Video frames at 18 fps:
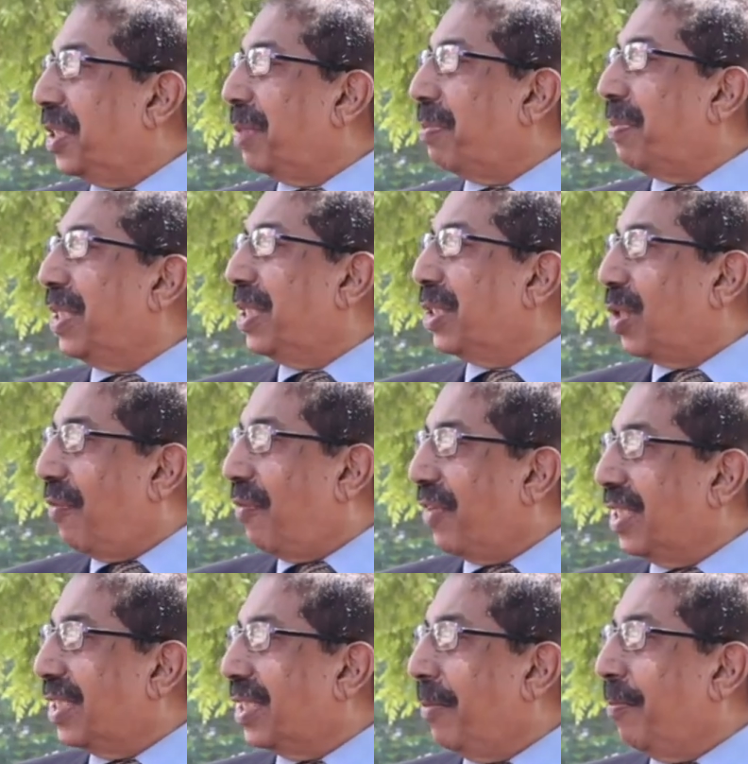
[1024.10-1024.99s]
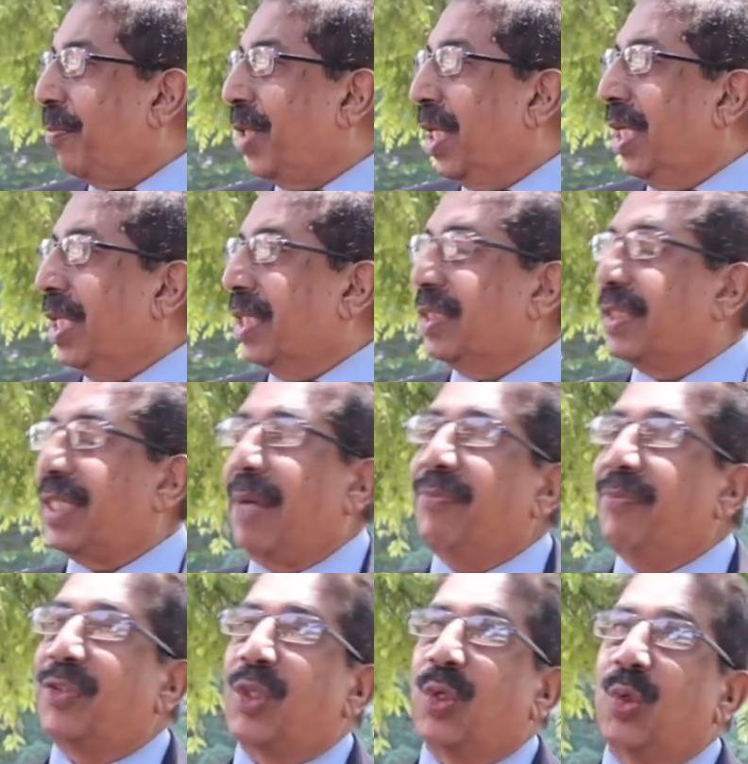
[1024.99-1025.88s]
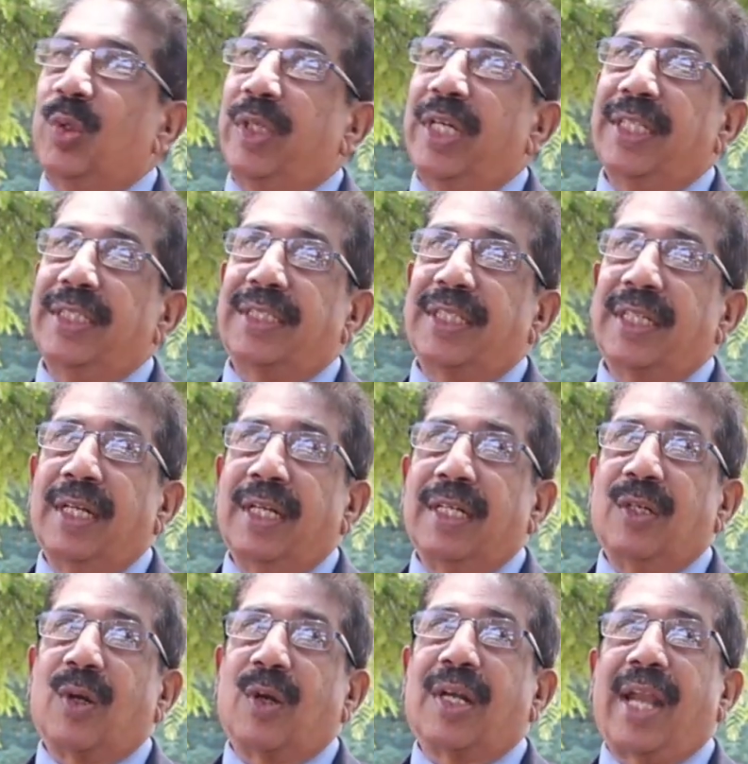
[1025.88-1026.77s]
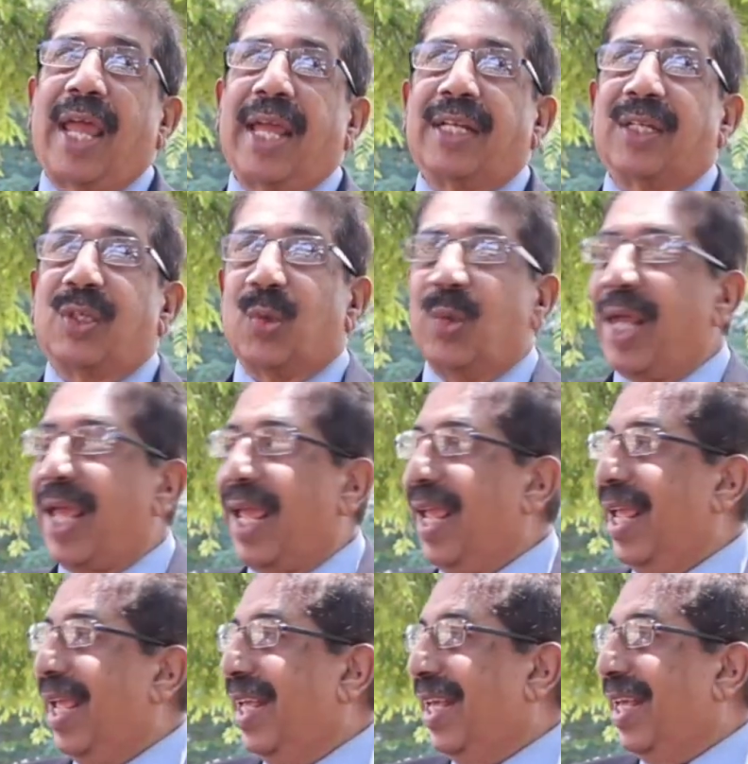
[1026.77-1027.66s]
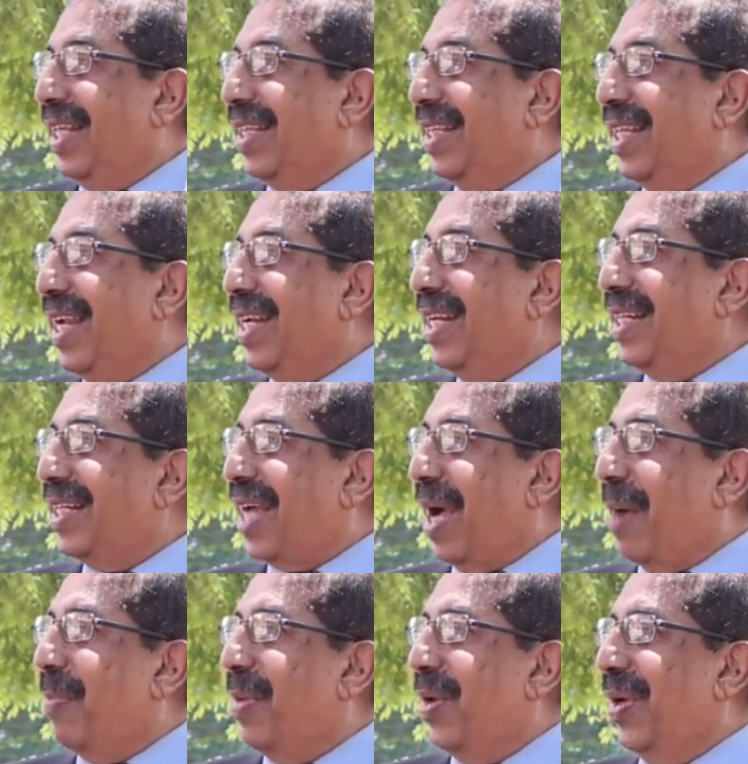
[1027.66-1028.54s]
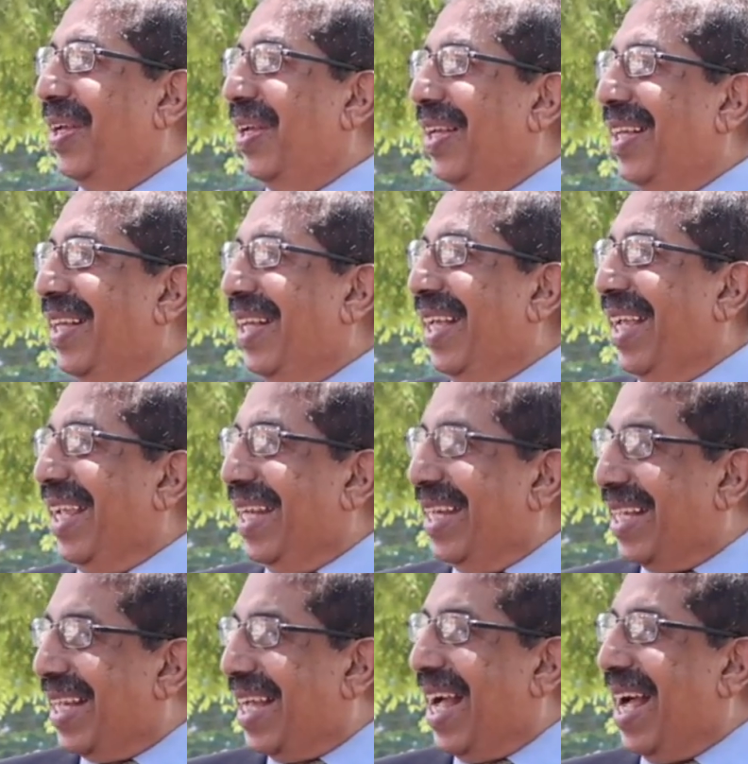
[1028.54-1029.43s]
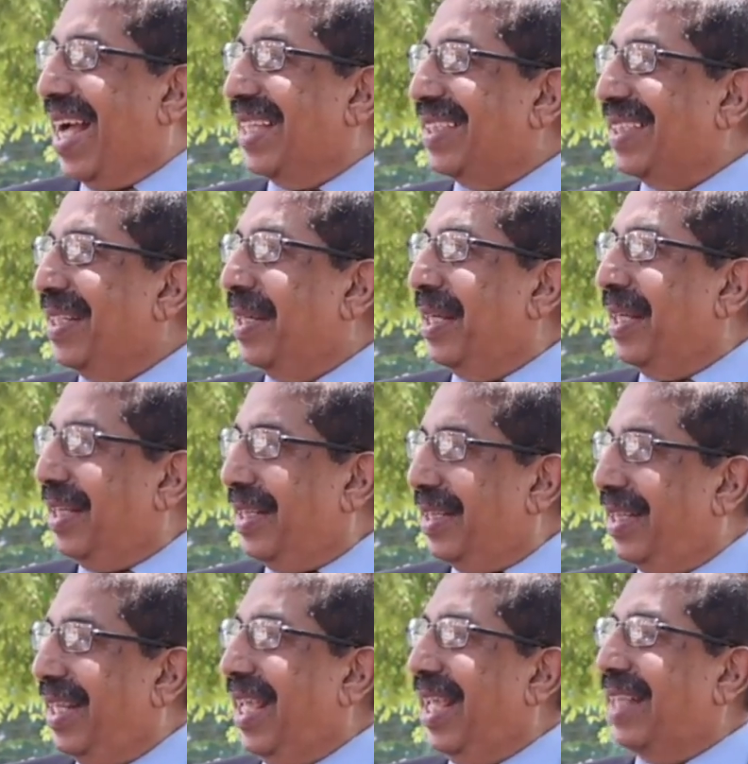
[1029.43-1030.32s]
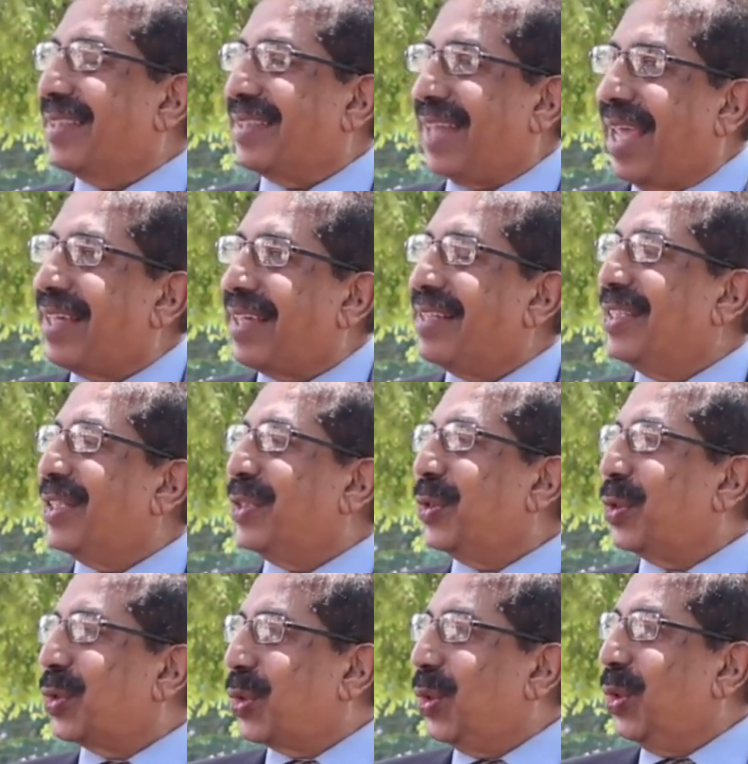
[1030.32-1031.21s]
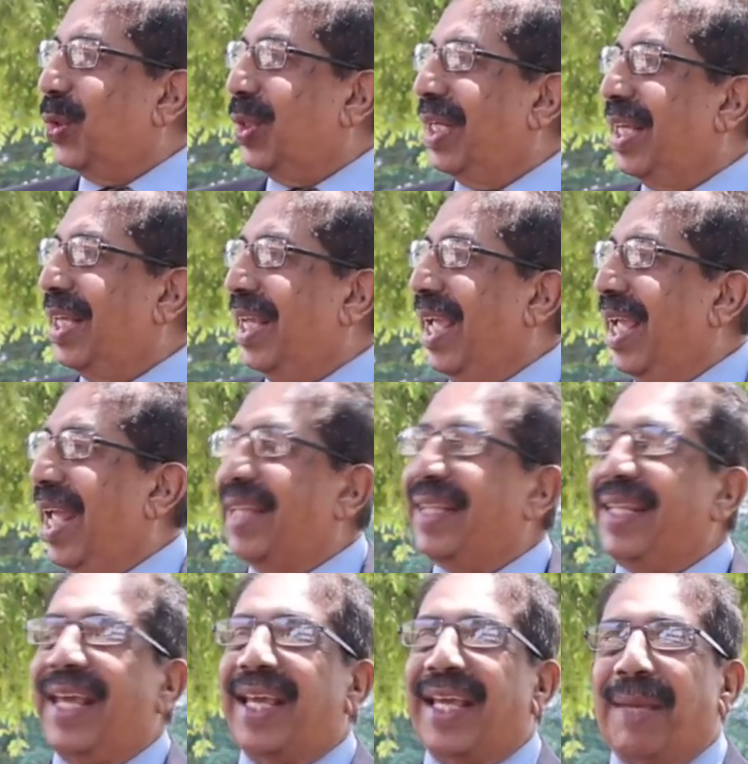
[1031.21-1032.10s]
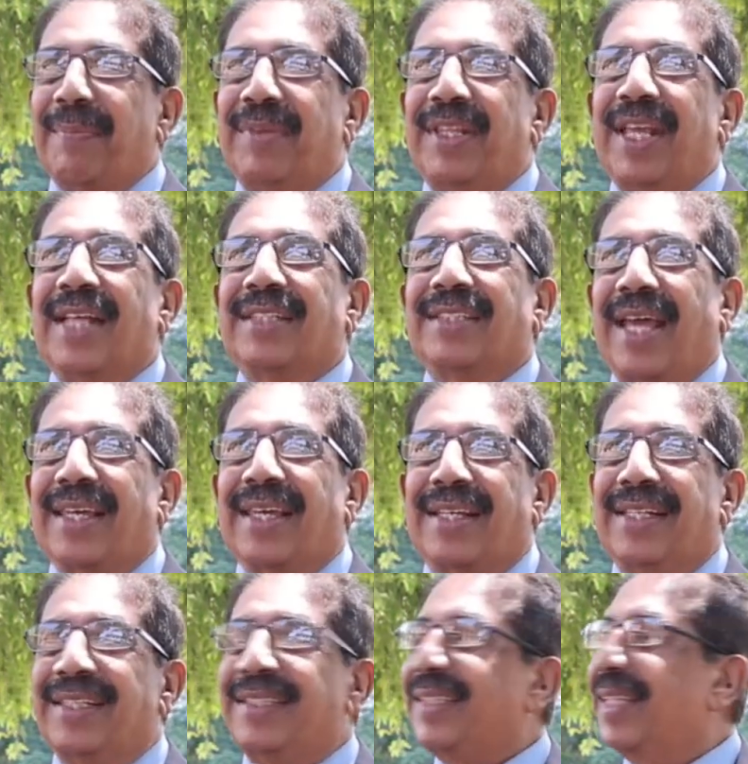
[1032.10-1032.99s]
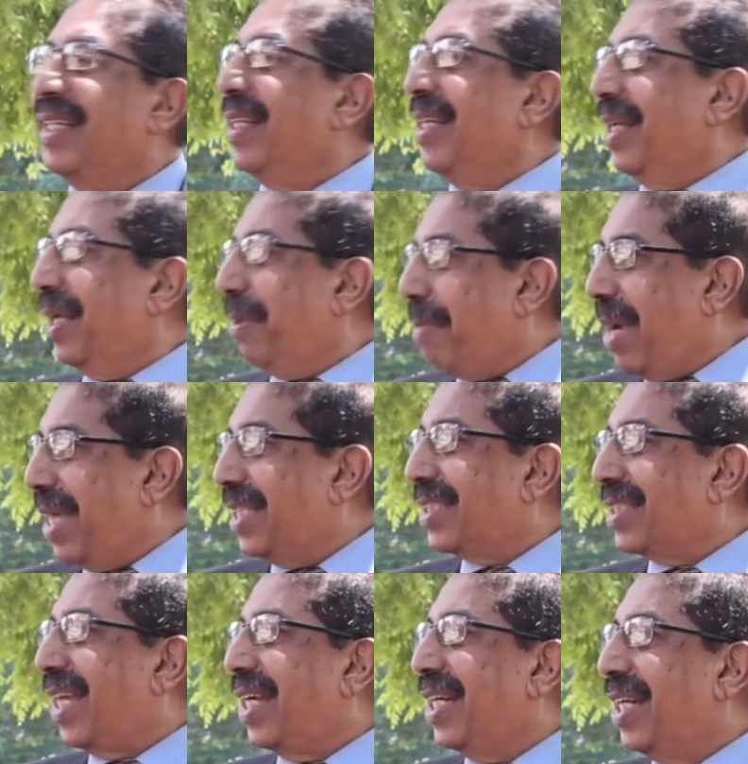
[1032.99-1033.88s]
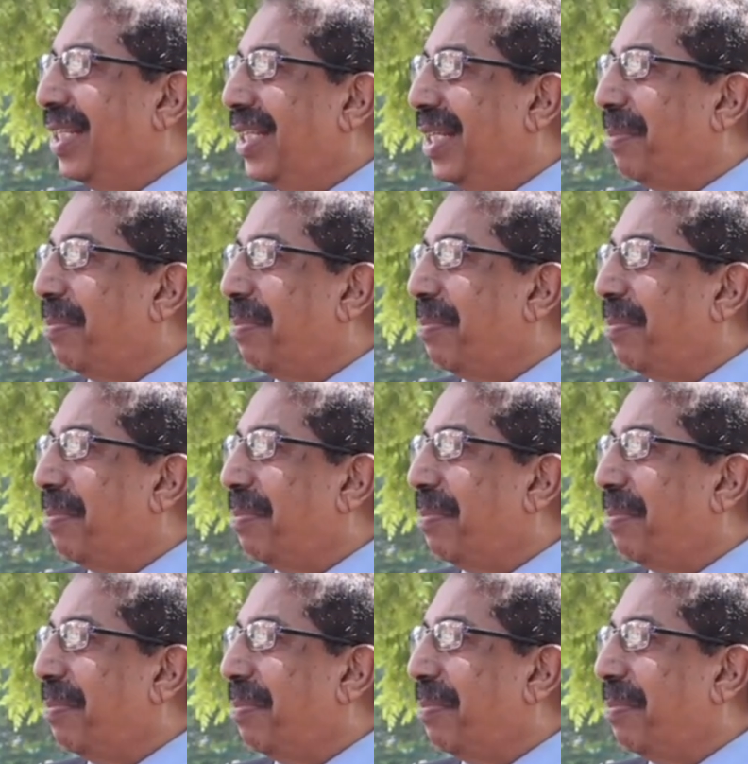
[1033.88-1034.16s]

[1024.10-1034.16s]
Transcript: Some students, like today, they didn't come in cars. They cycled to school, and they kept their cycles by the side of the principal's office.